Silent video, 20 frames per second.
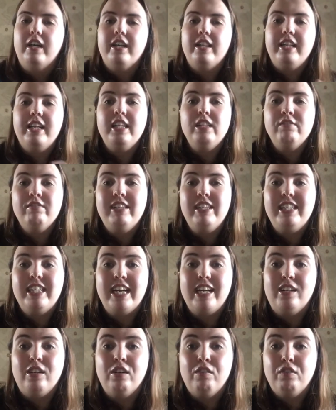These
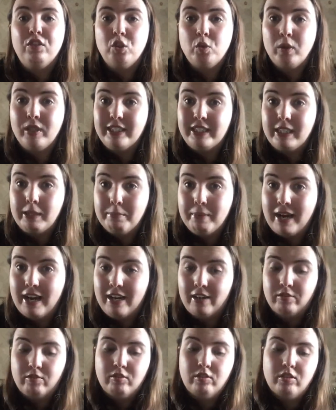retail for
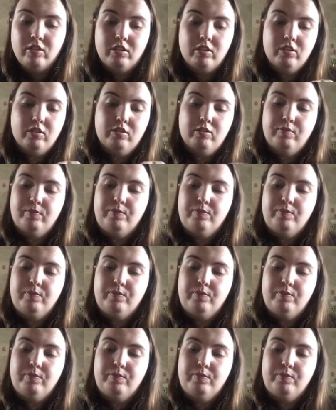£20.